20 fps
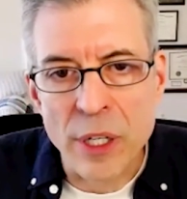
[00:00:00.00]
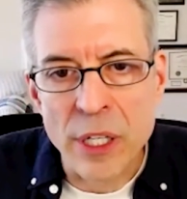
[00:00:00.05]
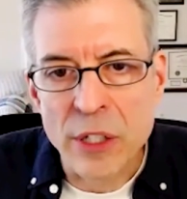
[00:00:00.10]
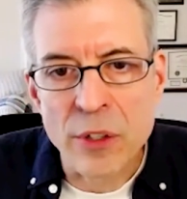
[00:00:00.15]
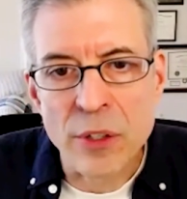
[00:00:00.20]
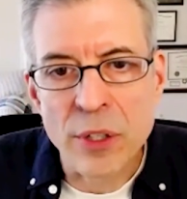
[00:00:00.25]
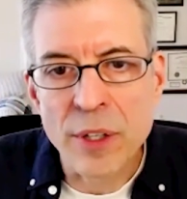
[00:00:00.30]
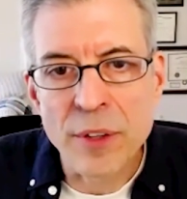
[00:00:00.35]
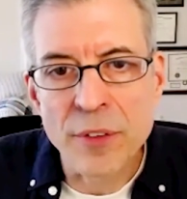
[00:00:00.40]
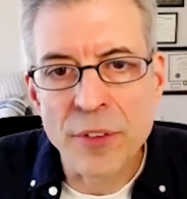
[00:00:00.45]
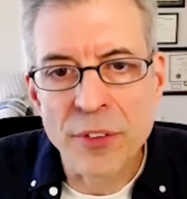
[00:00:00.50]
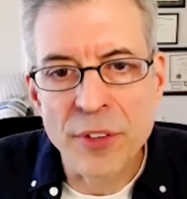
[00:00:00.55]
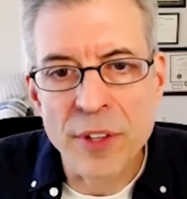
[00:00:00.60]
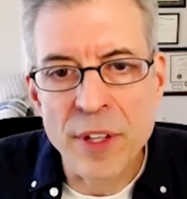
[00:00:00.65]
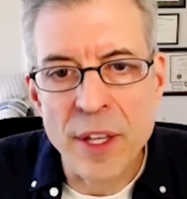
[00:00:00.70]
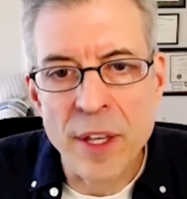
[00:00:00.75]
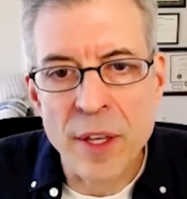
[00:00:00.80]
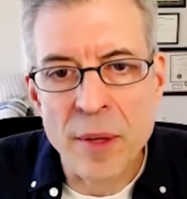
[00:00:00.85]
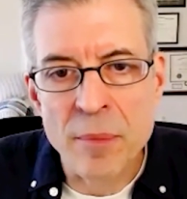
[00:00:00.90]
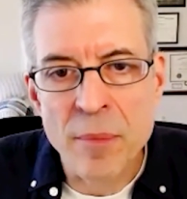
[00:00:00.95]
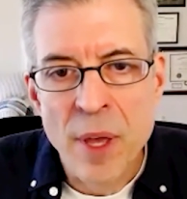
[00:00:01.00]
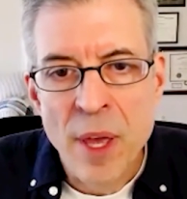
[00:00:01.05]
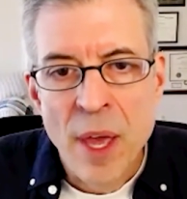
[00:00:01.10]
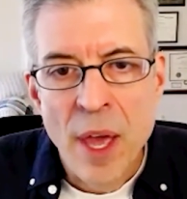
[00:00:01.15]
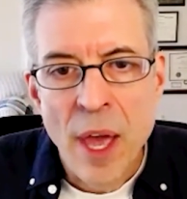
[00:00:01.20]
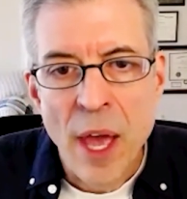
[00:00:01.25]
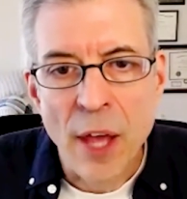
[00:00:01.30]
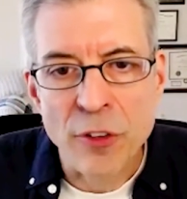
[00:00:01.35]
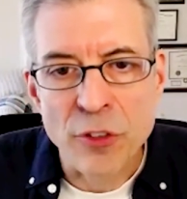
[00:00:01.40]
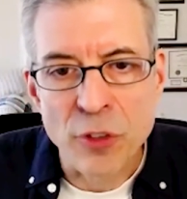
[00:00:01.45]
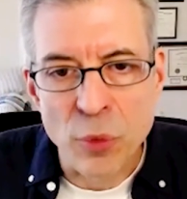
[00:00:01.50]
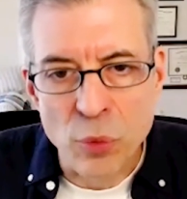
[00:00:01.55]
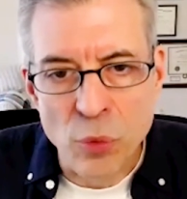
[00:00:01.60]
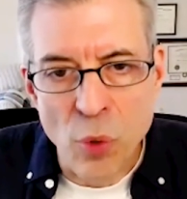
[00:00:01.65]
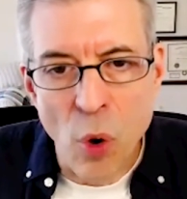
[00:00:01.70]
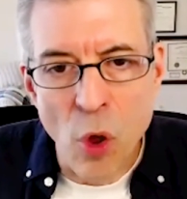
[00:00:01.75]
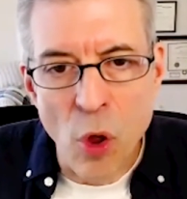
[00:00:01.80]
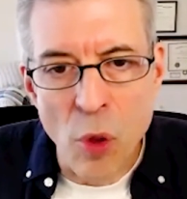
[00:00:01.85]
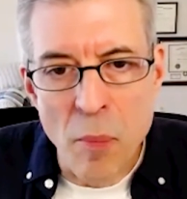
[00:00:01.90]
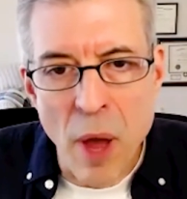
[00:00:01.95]
He couldn't see him as a
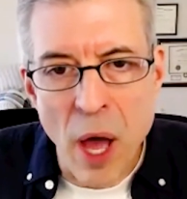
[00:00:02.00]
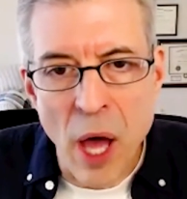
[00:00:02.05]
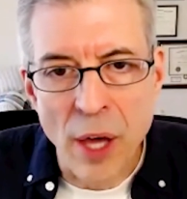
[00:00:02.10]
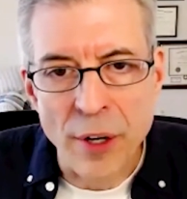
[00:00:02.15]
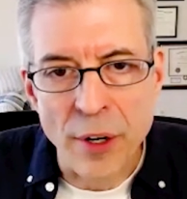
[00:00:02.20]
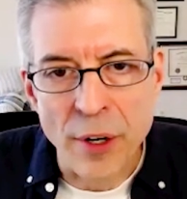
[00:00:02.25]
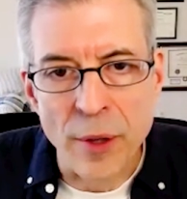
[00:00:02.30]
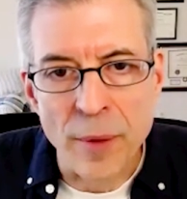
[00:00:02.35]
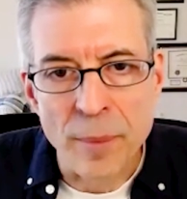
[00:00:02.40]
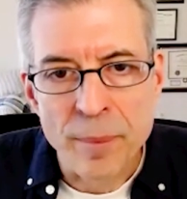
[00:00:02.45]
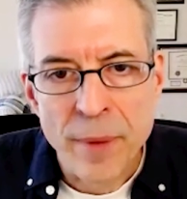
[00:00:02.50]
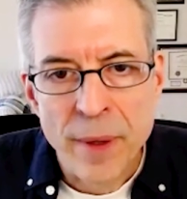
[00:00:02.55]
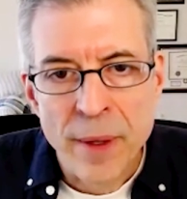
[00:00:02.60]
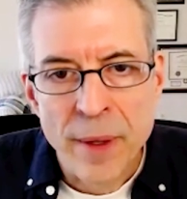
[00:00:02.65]
role model.